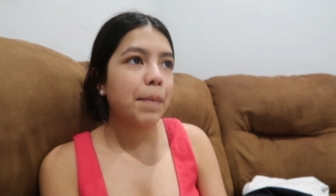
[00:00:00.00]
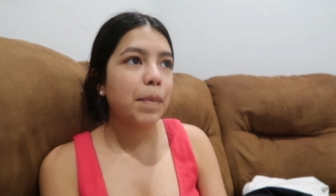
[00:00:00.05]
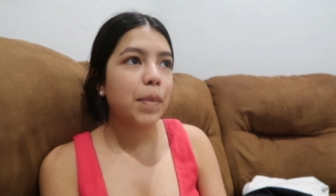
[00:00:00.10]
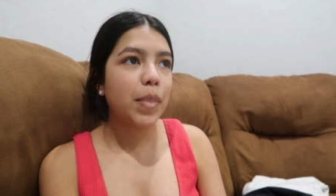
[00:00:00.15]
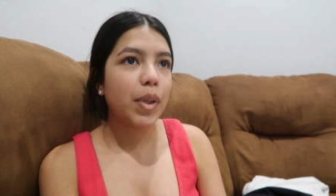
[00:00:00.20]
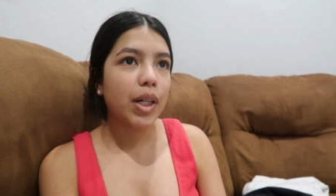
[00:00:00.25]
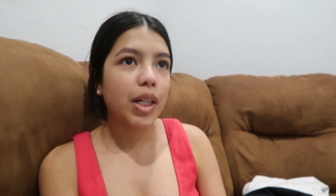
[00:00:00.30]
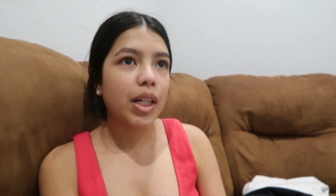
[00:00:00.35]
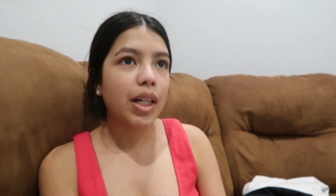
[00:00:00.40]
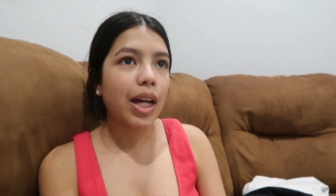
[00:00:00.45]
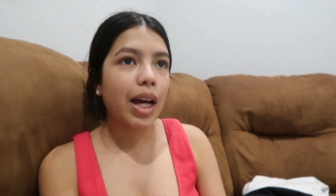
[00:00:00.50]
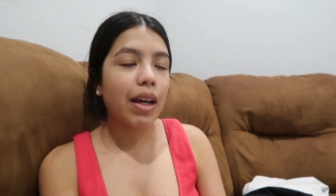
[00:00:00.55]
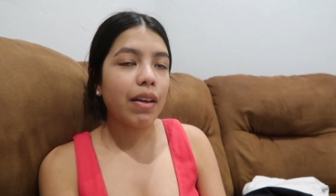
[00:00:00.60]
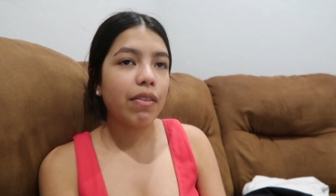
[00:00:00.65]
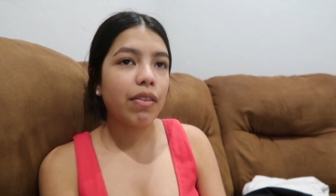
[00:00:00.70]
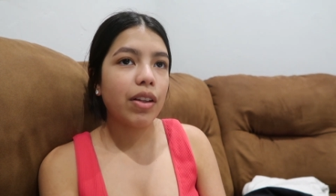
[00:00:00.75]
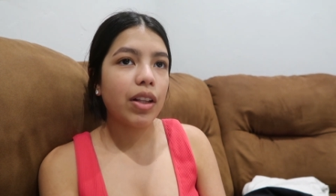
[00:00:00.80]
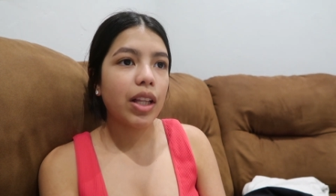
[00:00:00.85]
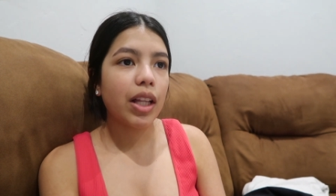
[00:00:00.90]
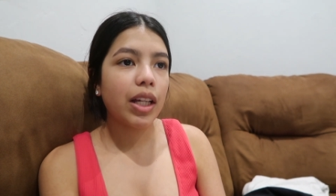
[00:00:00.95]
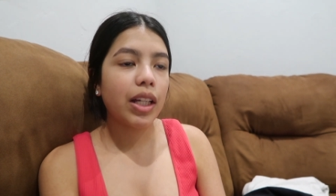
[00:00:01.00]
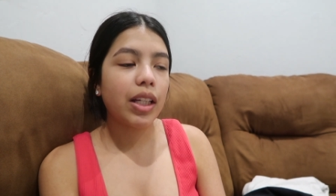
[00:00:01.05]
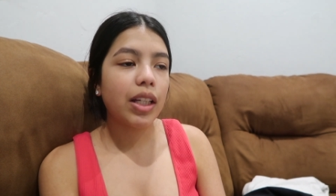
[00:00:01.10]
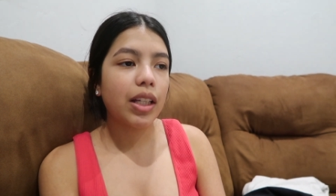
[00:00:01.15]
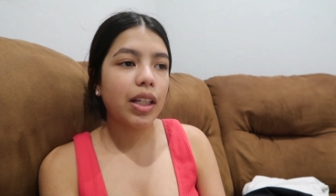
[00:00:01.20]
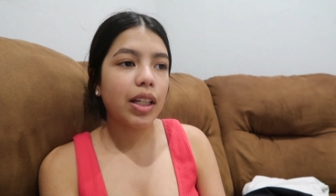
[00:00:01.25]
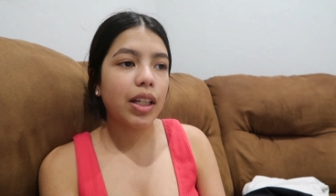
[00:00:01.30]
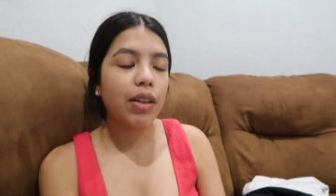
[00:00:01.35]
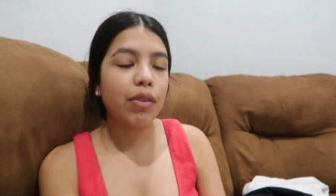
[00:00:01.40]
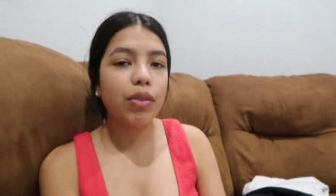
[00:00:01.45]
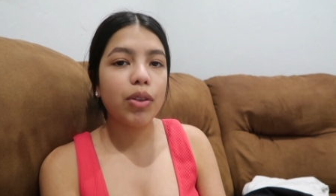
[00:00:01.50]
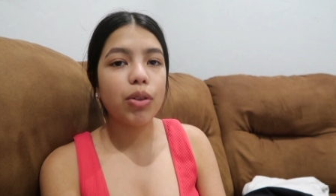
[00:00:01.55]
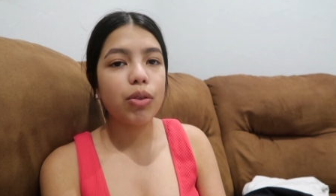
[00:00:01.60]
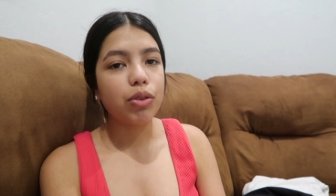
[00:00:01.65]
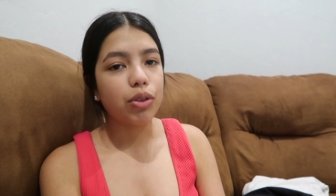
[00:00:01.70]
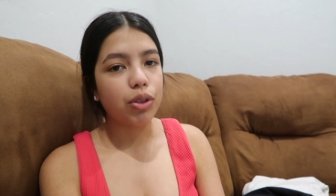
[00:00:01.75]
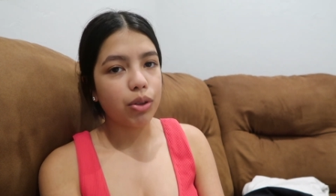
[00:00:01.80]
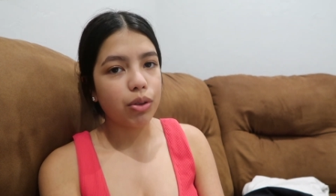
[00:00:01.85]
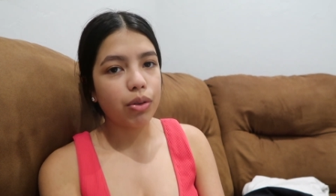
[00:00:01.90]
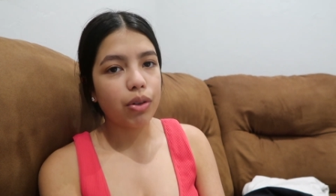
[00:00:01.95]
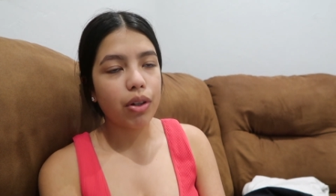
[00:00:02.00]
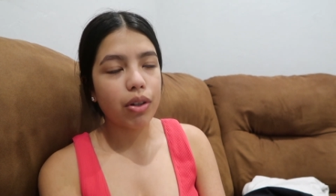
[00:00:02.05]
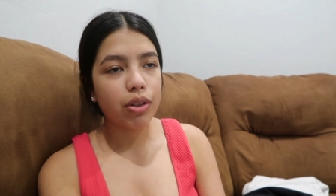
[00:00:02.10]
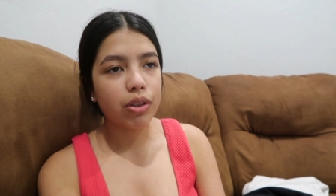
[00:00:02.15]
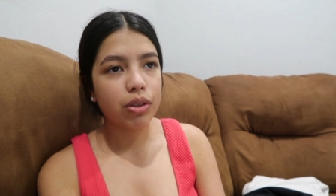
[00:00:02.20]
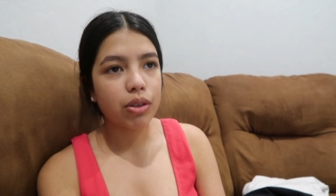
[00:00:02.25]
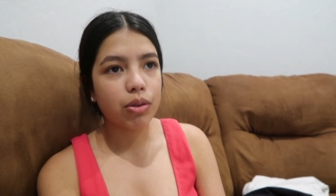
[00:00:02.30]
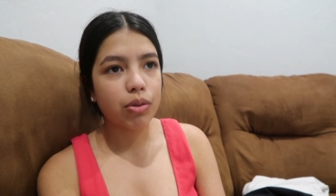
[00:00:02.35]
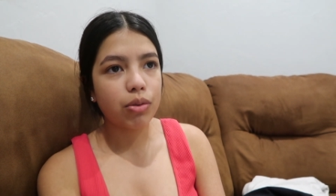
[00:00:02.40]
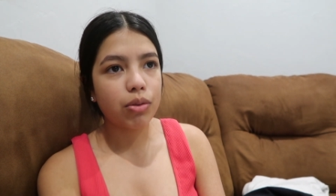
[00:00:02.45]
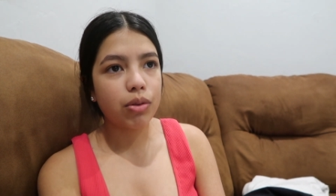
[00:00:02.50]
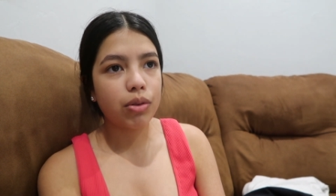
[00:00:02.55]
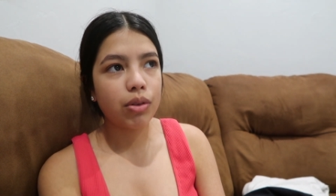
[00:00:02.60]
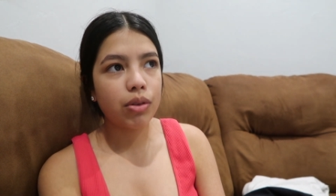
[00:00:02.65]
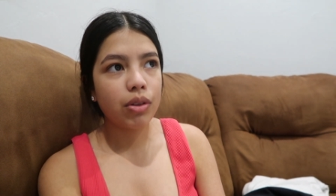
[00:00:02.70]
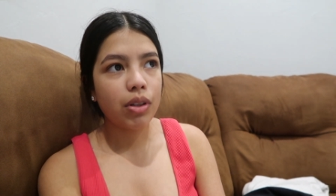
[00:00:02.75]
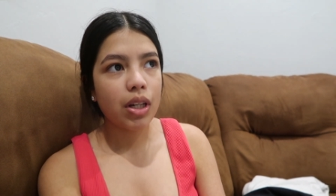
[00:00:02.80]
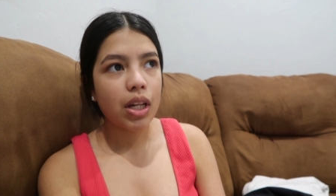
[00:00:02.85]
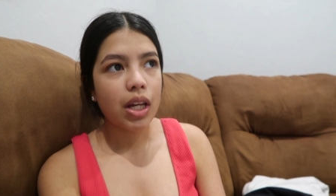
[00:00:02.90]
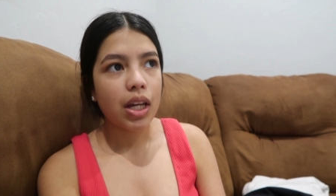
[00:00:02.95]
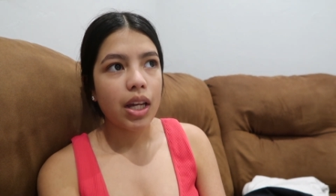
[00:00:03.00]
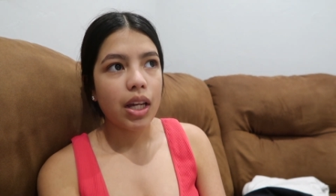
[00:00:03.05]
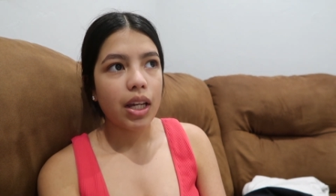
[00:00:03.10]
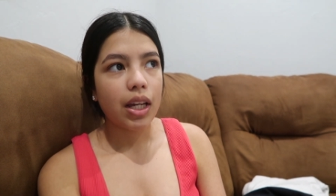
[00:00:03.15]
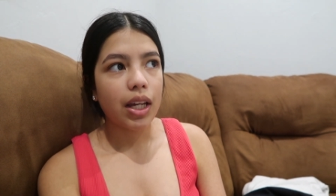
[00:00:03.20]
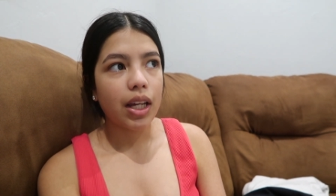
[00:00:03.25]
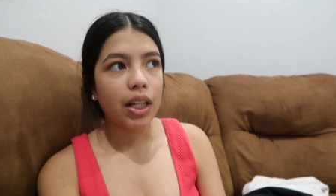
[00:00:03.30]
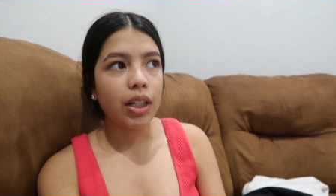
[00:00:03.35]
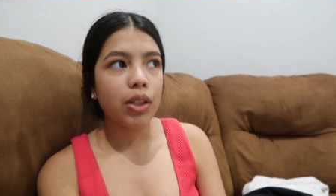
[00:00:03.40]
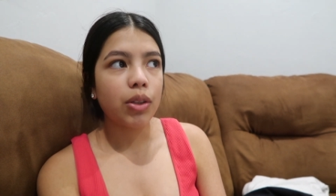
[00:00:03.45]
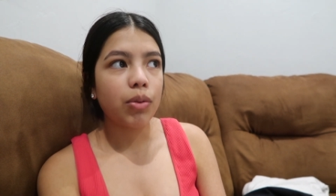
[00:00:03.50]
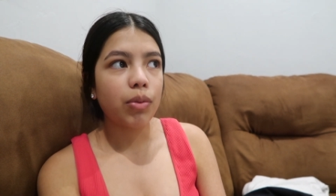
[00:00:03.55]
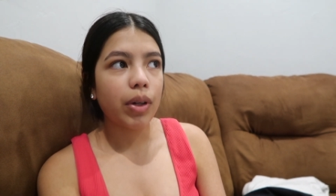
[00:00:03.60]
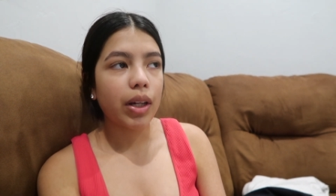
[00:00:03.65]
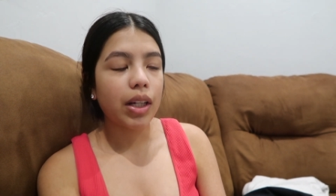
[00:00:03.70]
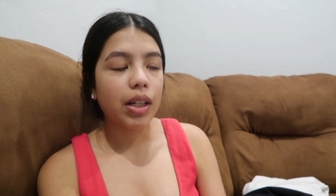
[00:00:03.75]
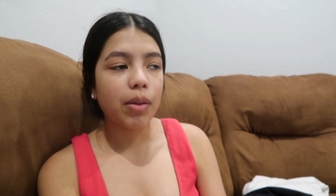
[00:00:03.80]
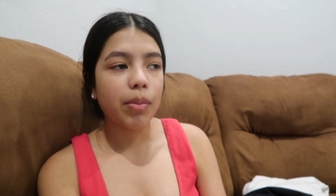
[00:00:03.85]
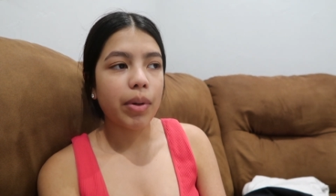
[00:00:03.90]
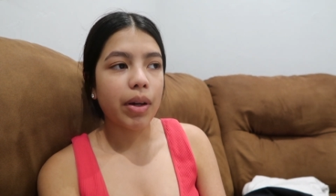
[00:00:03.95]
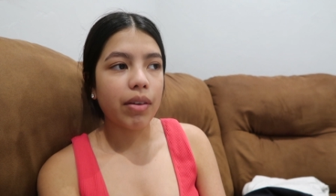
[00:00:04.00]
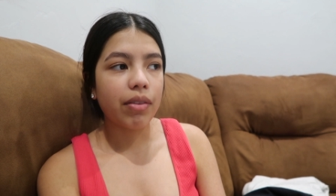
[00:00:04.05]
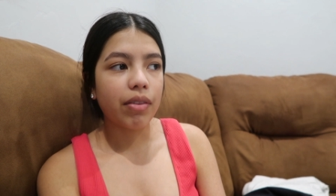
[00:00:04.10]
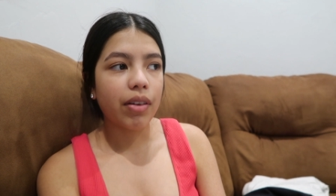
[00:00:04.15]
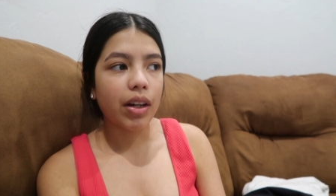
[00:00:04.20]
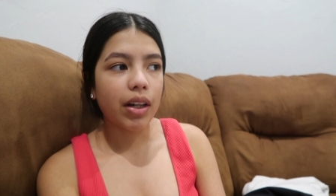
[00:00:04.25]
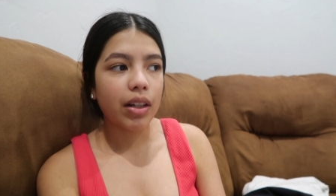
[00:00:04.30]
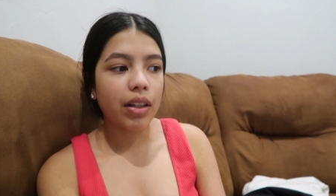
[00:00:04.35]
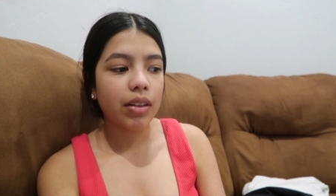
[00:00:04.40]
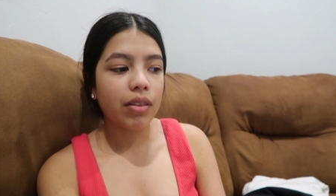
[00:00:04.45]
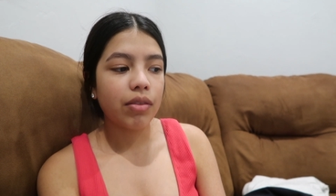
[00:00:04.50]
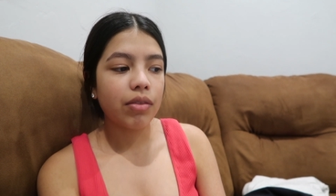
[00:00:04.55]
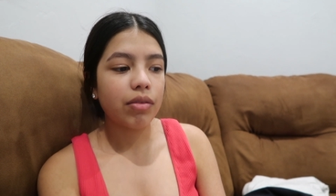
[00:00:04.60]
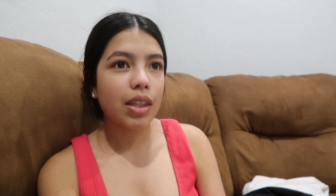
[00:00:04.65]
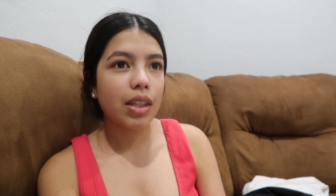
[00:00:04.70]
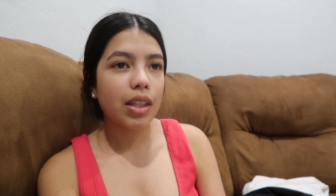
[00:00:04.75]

But I feel like if you do go to school and you wake up at 5,